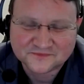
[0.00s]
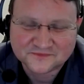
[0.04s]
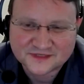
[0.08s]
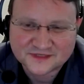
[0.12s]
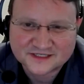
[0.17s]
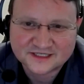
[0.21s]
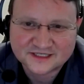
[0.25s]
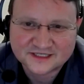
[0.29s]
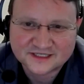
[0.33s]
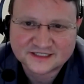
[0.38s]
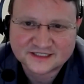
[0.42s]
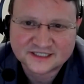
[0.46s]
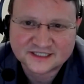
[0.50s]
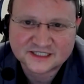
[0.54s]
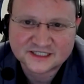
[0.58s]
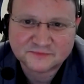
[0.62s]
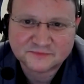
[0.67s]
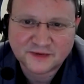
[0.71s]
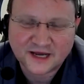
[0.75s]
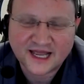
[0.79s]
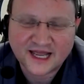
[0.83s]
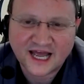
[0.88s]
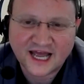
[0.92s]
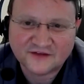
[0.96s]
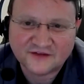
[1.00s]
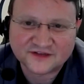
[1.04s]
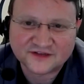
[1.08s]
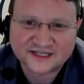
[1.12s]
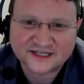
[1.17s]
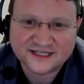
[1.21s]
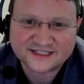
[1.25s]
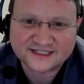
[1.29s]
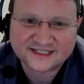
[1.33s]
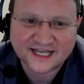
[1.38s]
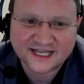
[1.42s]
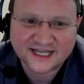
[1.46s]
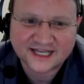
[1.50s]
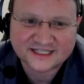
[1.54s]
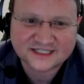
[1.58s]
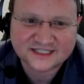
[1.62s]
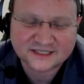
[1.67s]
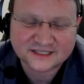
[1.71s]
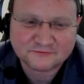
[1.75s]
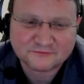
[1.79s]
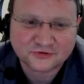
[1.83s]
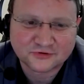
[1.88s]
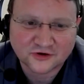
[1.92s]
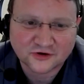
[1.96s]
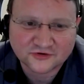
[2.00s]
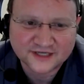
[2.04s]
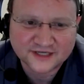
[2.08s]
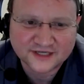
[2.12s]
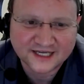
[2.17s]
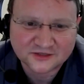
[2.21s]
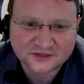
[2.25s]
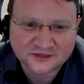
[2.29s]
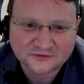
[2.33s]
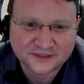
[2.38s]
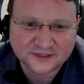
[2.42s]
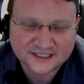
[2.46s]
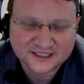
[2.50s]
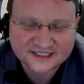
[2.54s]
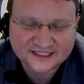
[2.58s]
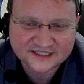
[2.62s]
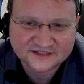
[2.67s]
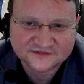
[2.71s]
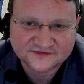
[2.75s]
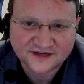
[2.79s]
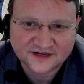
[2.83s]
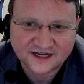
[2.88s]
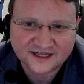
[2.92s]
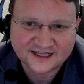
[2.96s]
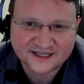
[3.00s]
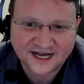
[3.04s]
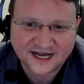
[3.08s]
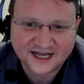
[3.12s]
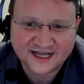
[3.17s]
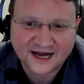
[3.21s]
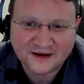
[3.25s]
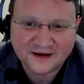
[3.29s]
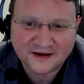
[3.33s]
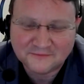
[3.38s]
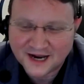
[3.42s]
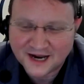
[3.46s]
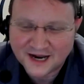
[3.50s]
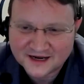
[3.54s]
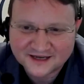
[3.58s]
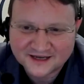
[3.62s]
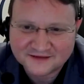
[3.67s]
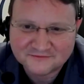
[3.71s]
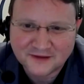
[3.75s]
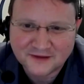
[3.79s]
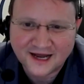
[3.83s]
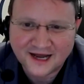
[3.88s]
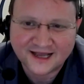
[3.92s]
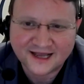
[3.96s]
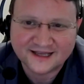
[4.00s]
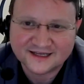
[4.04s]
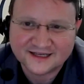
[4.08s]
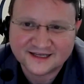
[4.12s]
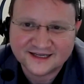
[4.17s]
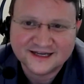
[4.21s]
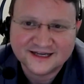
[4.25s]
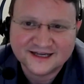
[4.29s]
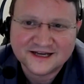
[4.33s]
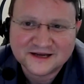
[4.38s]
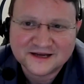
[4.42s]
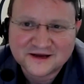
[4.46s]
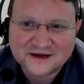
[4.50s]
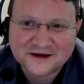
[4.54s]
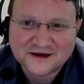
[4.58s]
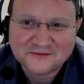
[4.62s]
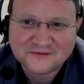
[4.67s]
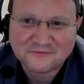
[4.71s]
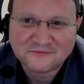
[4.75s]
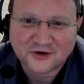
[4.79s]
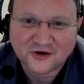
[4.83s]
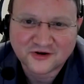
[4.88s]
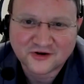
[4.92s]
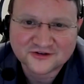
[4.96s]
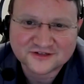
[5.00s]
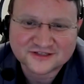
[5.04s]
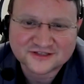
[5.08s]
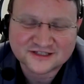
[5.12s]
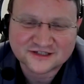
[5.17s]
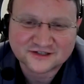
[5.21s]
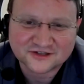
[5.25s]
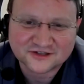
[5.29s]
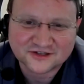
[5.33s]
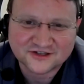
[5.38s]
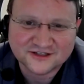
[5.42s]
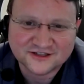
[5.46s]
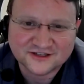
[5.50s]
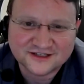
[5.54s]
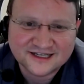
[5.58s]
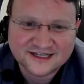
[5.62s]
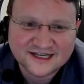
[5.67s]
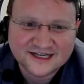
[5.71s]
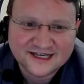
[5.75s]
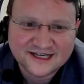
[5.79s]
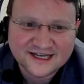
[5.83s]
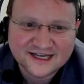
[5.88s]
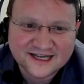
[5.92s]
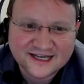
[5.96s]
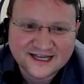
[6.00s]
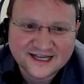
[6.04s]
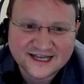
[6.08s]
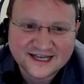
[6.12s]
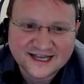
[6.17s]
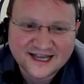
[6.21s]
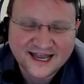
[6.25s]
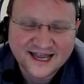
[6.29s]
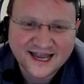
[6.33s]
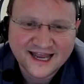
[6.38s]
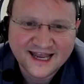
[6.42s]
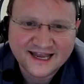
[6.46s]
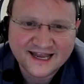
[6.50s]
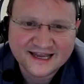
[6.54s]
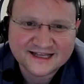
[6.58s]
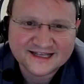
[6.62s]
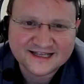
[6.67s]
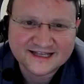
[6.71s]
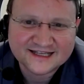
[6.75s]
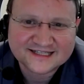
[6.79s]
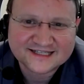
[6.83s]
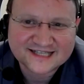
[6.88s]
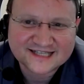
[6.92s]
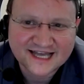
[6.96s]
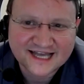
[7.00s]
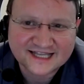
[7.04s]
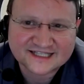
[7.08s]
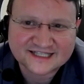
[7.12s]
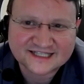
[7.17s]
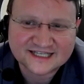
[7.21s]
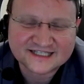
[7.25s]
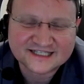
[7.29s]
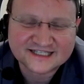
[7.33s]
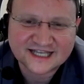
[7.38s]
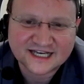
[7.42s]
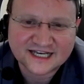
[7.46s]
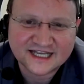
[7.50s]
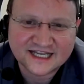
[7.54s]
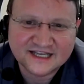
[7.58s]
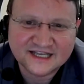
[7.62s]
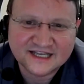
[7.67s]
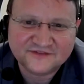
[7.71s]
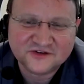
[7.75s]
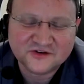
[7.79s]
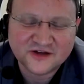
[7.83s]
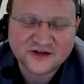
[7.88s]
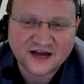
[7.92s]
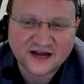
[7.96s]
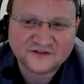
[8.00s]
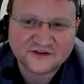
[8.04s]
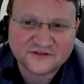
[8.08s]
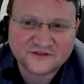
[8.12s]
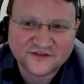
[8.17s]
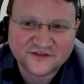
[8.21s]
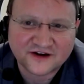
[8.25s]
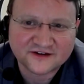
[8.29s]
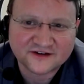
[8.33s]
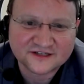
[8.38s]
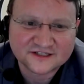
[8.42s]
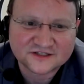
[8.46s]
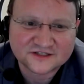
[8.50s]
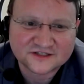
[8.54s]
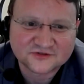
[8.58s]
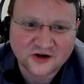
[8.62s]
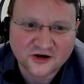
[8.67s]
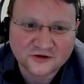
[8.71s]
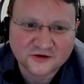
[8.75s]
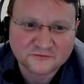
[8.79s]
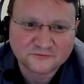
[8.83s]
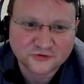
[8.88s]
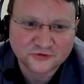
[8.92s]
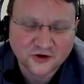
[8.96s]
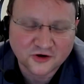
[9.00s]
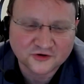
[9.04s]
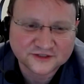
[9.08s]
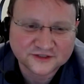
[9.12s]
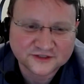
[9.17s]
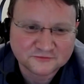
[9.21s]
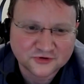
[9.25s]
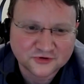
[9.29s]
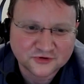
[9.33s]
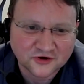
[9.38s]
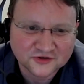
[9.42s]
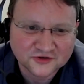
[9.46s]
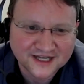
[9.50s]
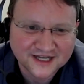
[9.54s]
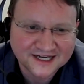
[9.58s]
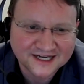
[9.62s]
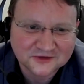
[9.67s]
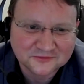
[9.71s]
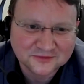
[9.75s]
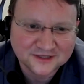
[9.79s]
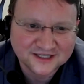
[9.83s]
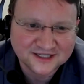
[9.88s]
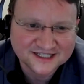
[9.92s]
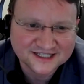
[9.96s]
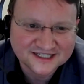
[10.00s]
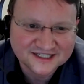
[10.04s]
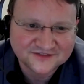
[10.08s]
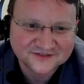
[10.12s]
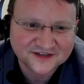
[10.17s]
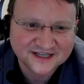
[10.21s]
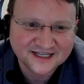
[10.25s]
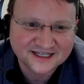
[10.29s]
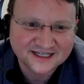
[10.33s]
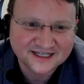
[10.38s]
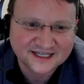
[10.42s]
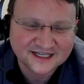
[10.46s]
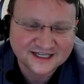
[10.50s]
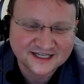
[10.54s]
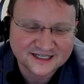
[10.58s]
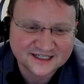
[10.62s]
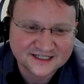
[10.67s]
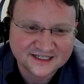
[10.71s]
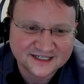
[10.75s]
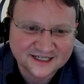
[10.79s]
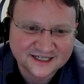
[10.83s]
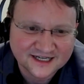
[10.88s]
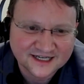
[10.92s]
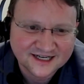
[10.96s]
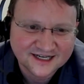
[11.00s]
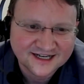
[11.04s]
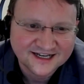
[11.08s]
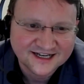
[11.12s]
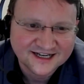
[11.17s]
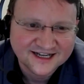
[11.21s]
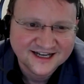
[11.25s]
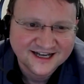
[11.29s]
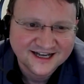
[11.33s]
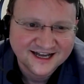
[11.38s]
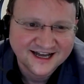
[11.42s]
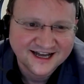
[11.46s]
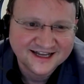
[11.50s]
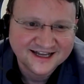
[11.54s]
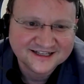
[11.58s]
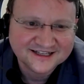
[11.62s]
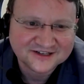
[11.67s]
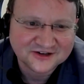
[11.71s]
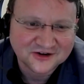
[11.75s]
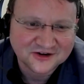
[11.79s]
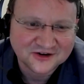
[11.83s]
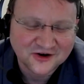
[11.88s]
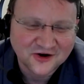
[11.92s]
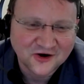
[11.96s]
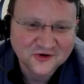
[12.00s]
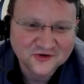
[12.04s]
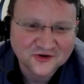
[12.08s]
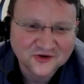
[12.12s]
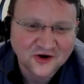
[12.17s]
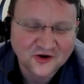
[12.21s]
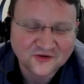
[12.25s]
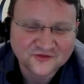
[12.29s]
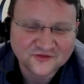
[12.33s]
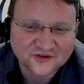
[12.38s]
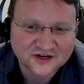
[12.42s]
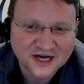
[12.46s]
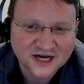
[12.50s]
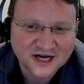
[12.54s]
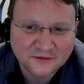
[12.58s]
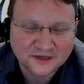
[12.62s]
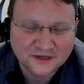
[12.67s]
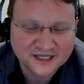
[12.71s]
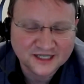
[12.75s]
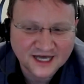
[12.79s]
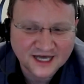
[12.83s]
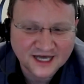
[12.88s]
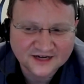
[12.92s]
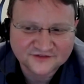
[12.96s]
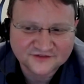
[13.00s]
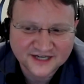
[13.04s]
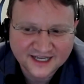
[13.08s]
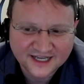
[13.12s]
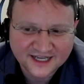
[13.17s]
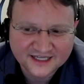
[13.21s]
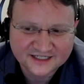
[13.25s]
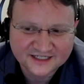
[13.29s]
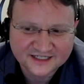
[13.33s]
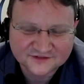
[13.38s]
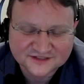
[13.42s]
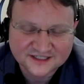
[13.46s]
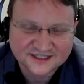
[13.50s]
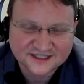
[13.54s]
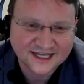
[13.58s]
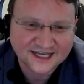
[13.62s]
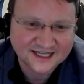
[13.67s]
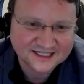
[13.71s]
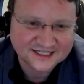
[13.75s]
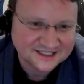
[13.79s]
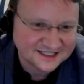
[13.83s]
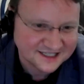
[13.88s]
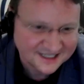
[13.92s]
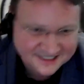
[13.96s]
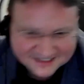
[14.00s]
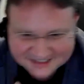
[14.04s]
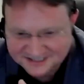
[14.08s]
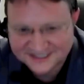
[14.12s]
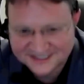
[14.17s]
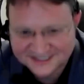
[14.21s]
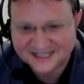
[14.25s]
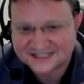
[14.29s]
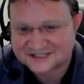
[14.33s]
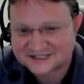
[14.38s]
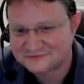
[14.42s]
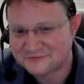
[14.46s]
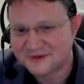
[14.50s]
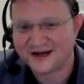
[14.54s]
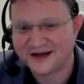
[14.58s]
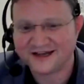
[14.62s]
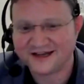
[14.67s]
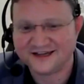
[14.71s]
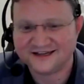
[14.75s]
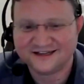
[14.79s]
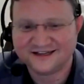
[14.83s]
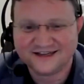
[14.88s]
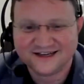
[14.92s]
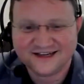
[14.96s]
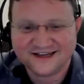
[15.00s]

just by having intensely pronatal belief. My personal sense is that if you have a very strong pronatal belief, it can, you know, overcome a lot of negatives, and that's my